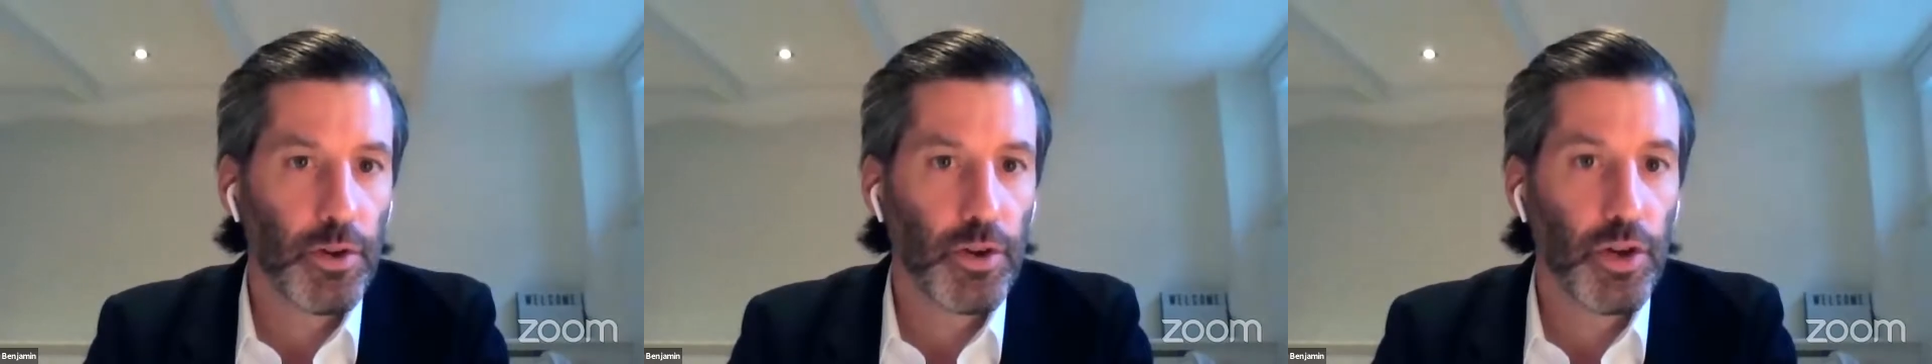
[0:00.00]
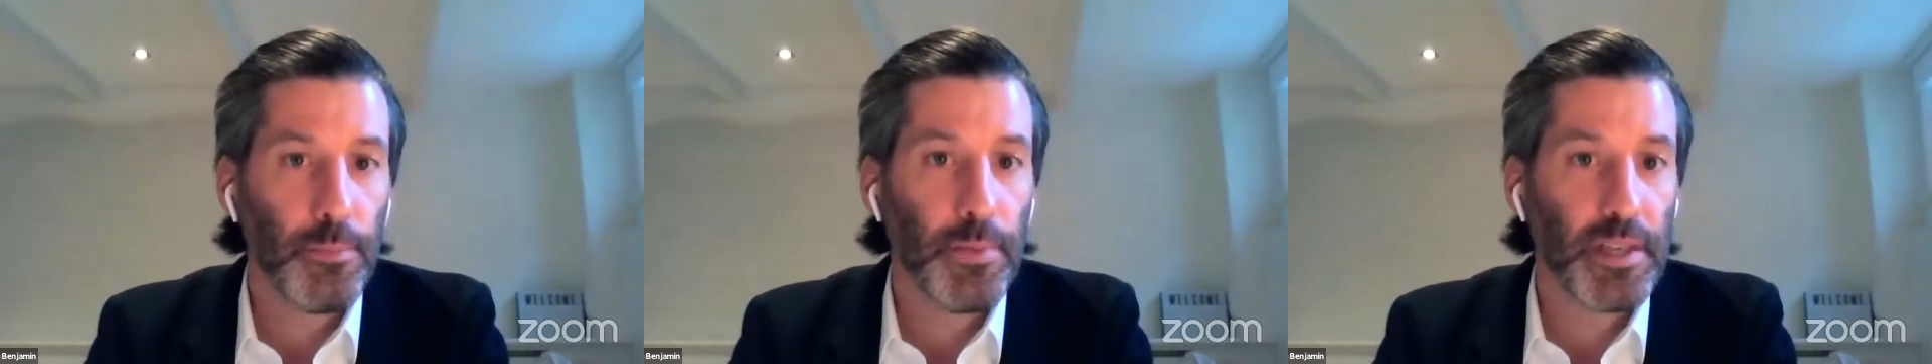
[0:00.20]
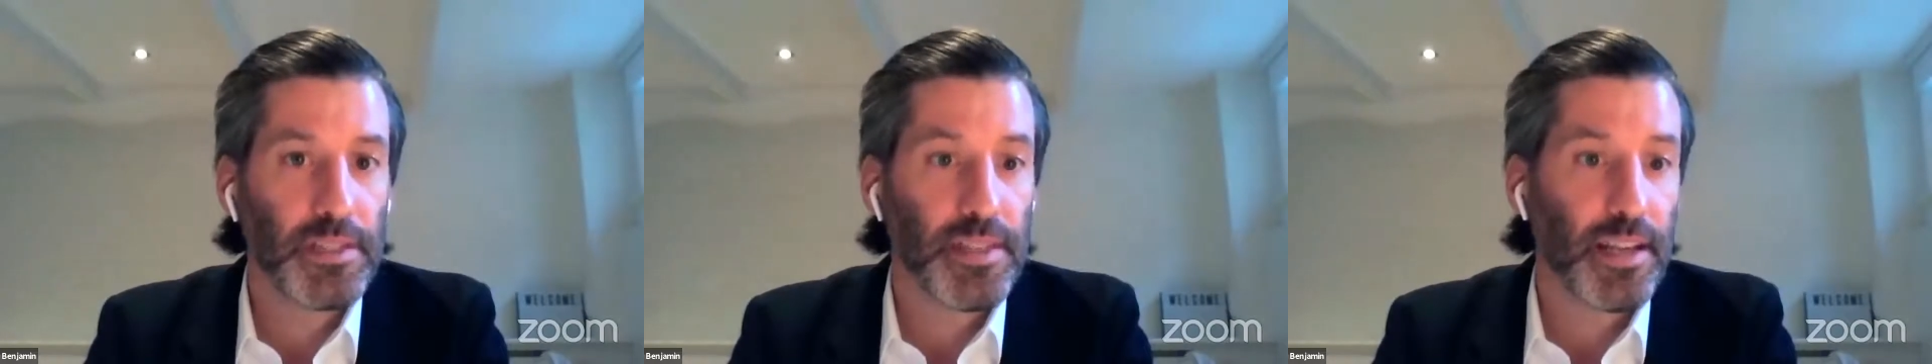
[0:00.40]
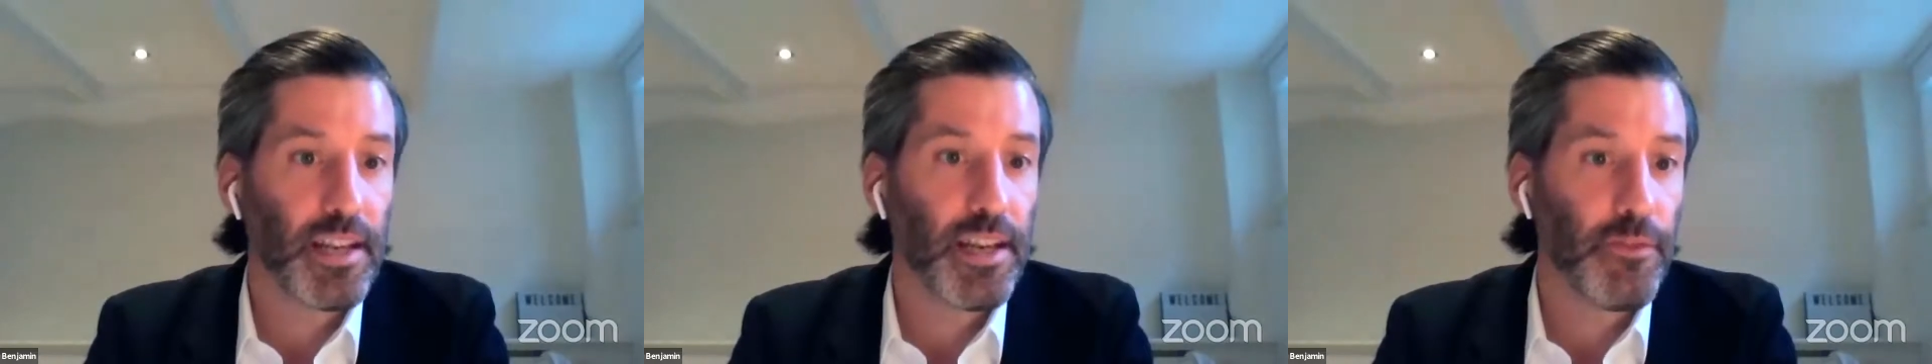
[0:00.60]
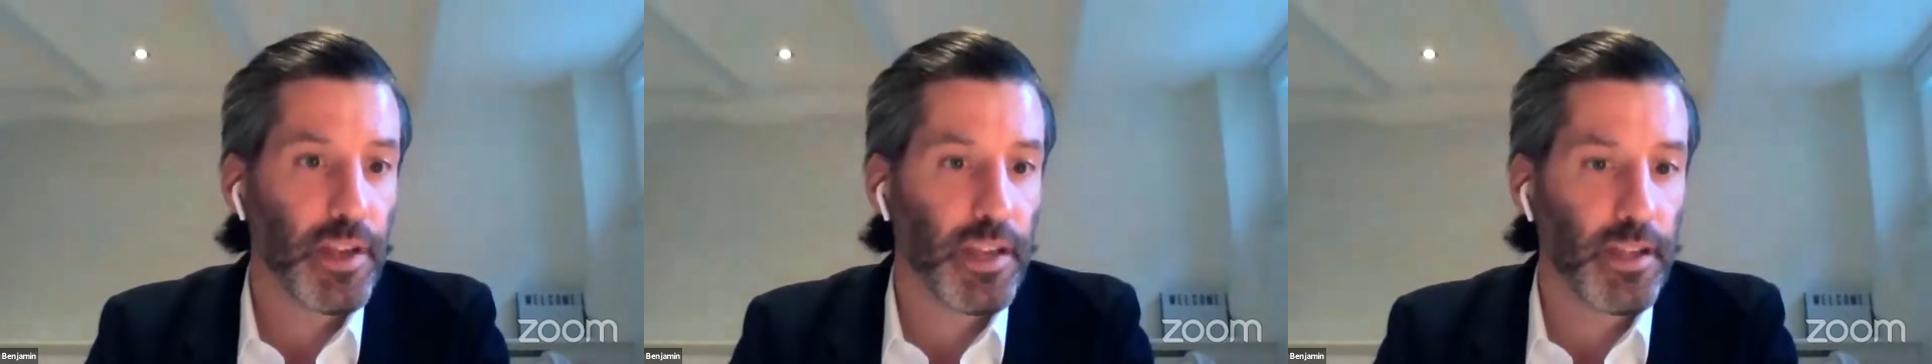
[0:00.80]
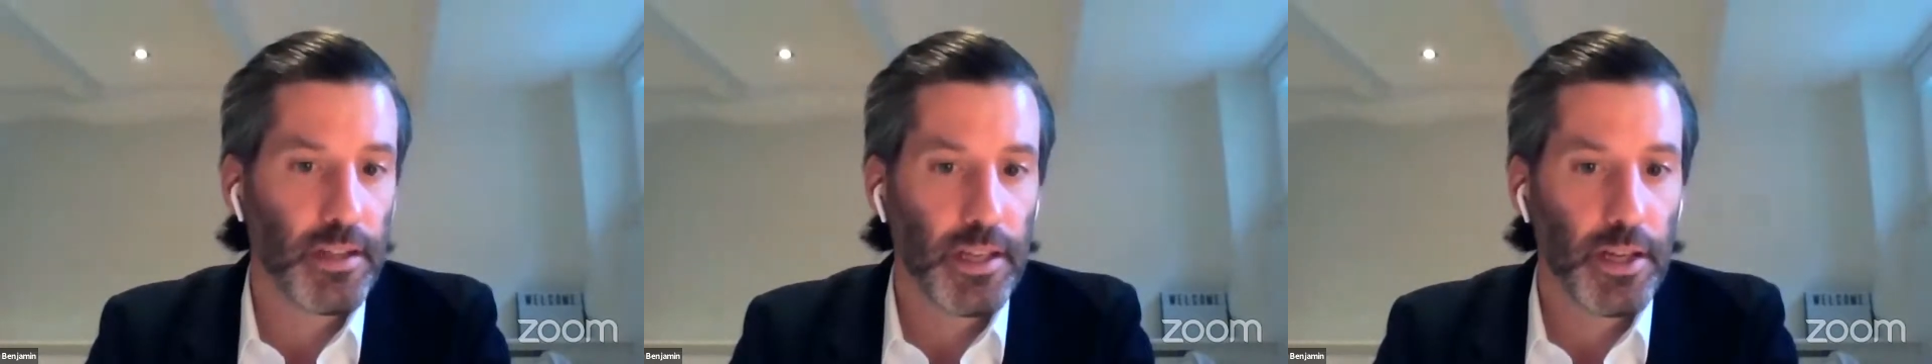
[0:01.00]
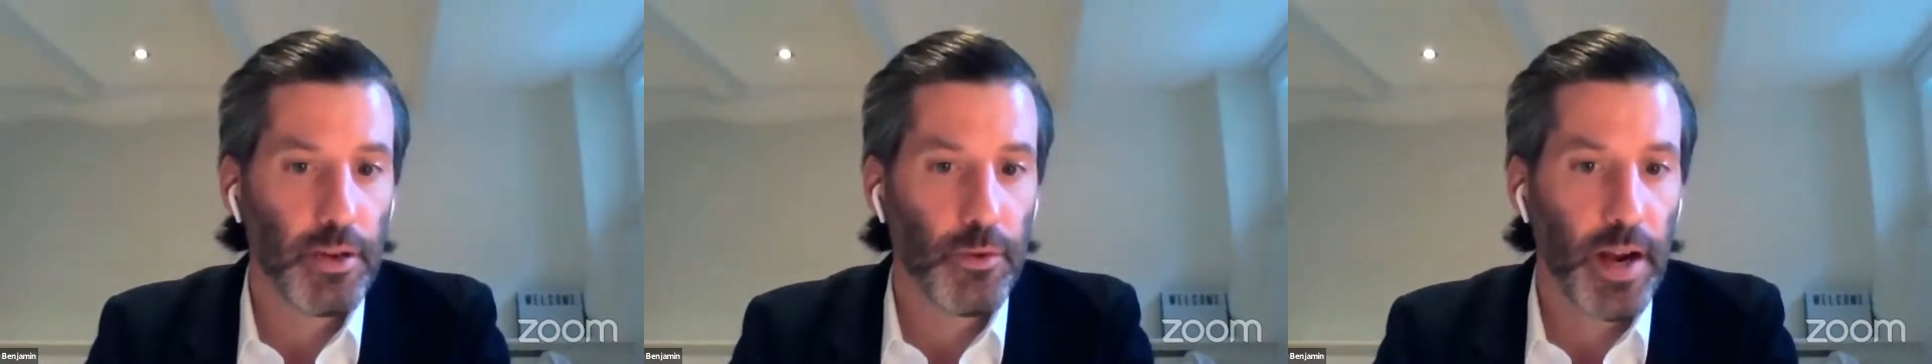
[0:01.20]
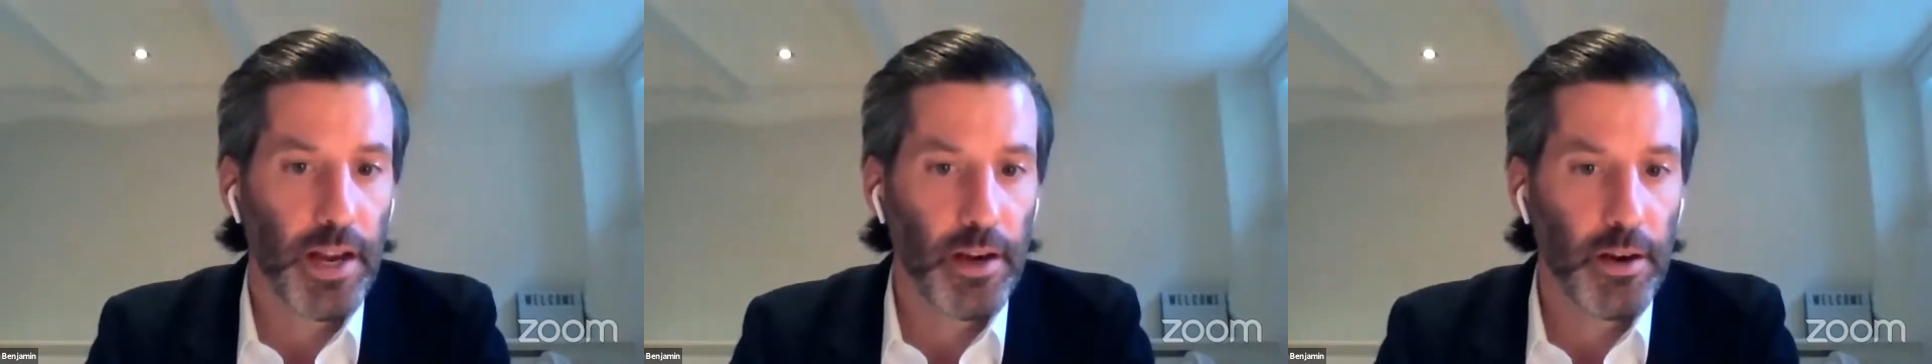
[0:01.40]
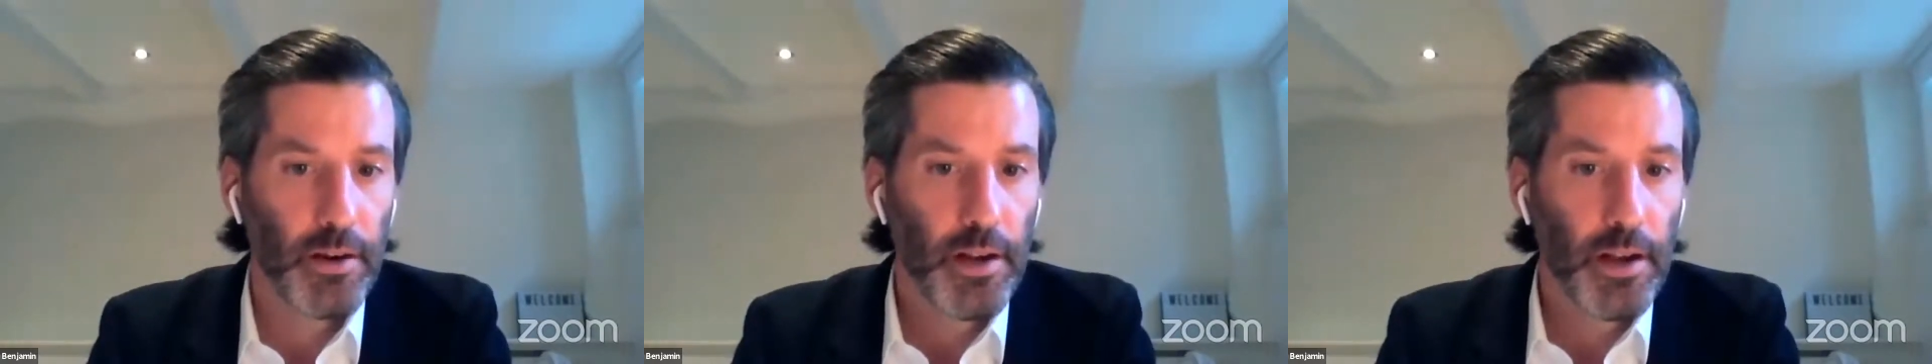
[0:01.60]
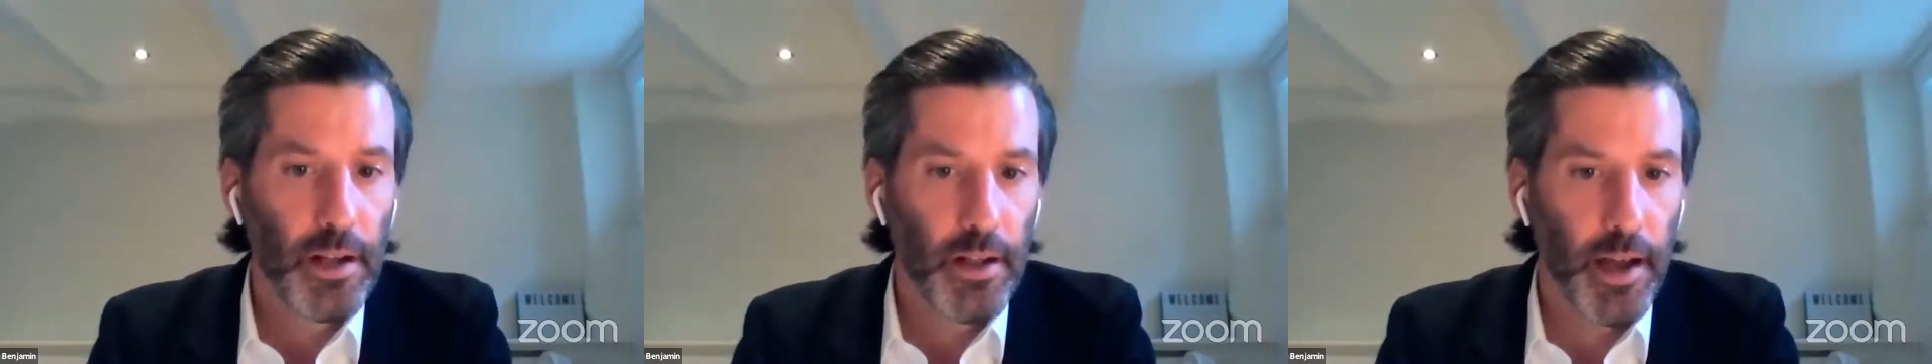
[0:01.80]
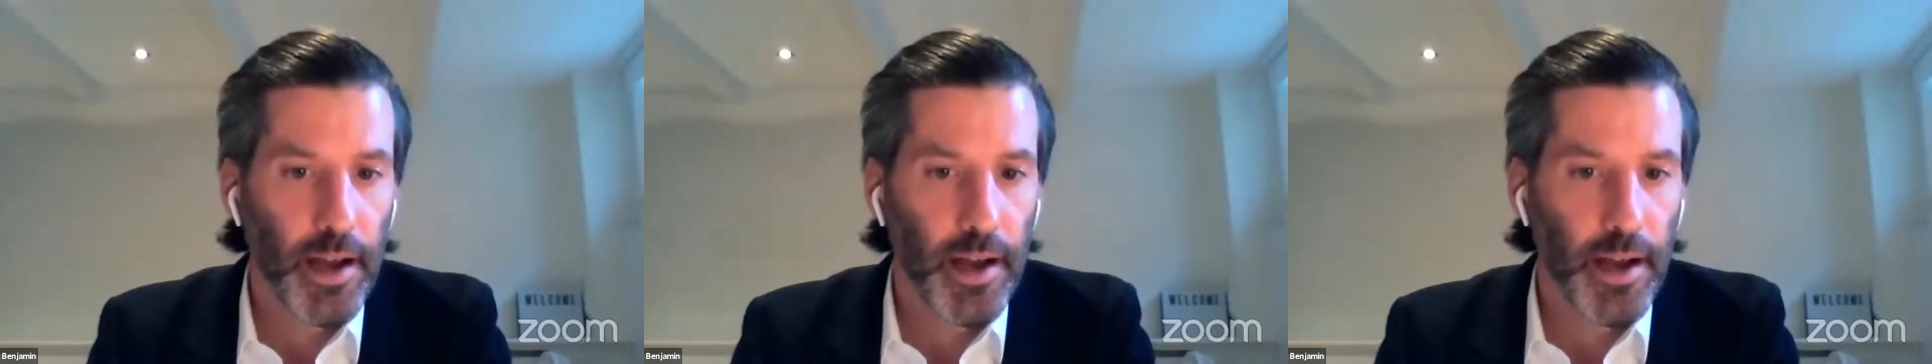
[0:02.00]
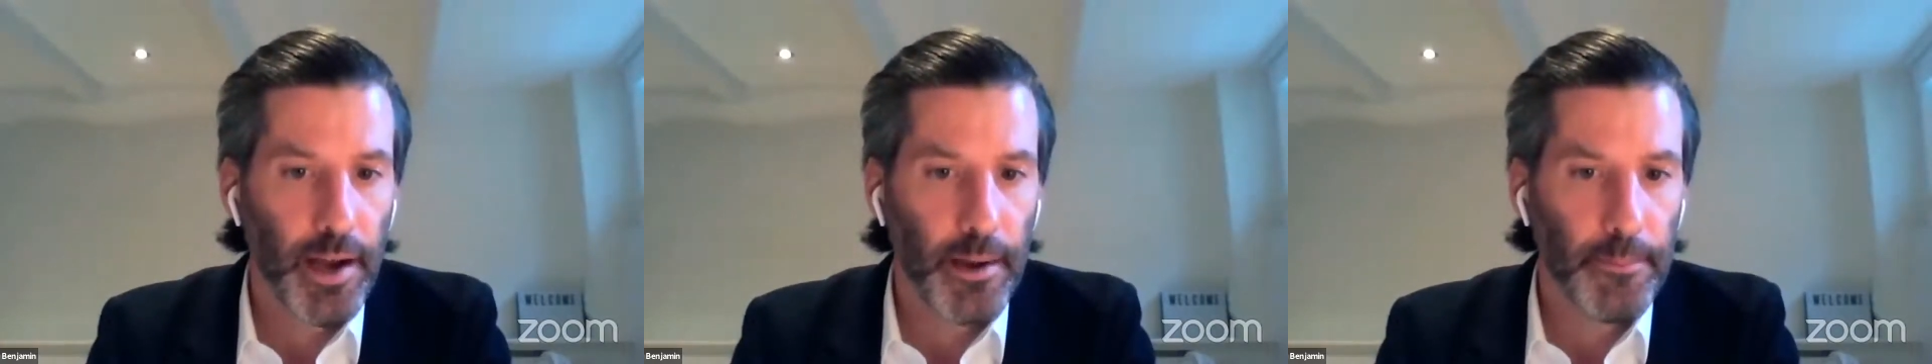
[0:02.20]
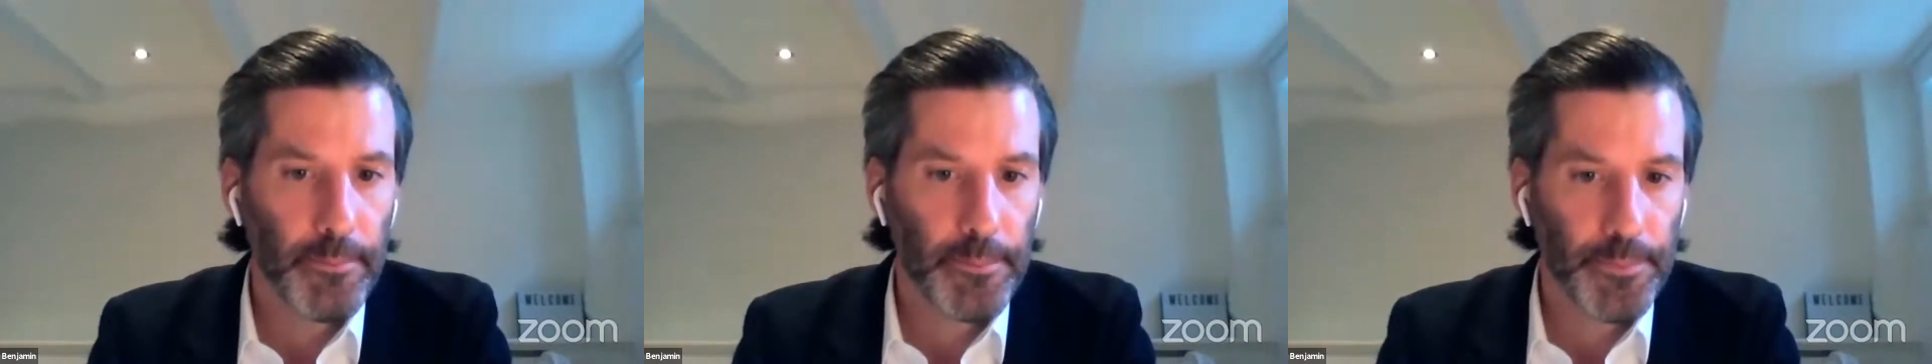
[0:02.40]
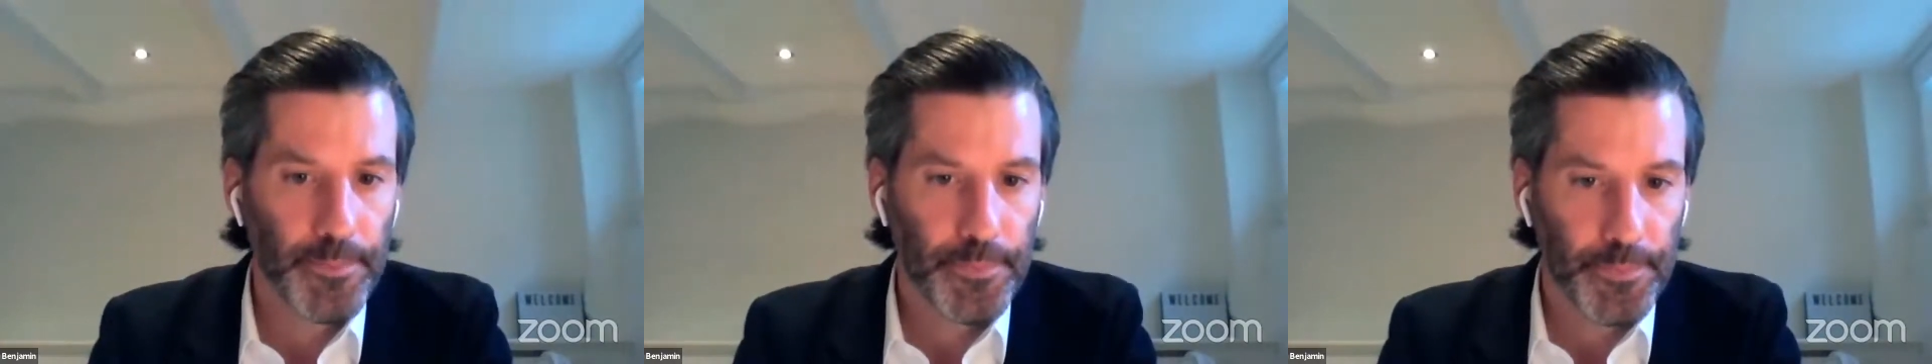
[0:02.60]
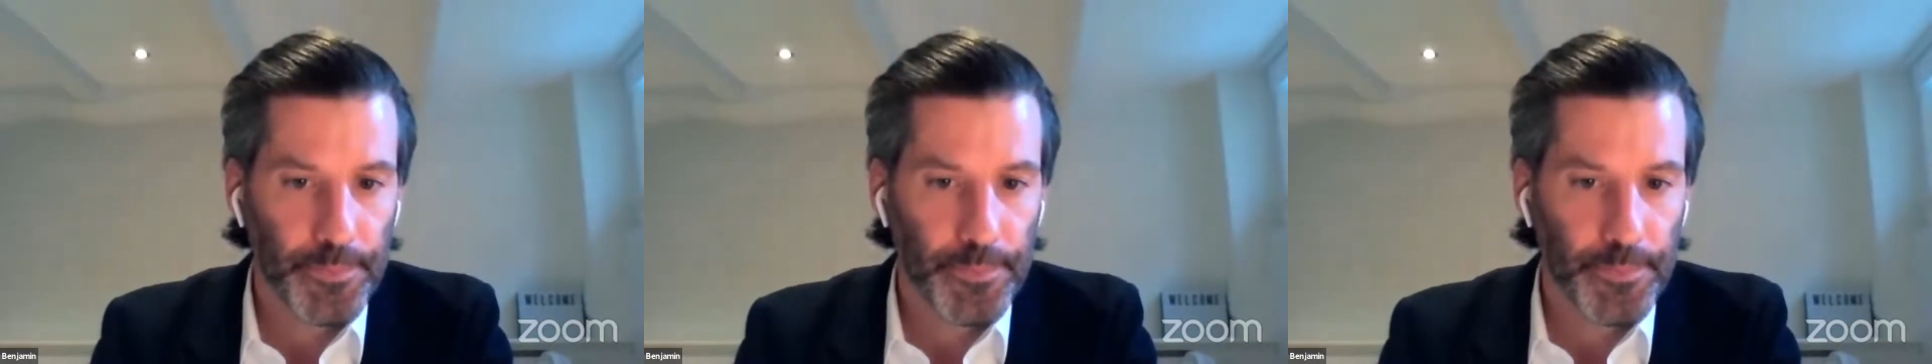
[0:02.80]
could be significantly greater. And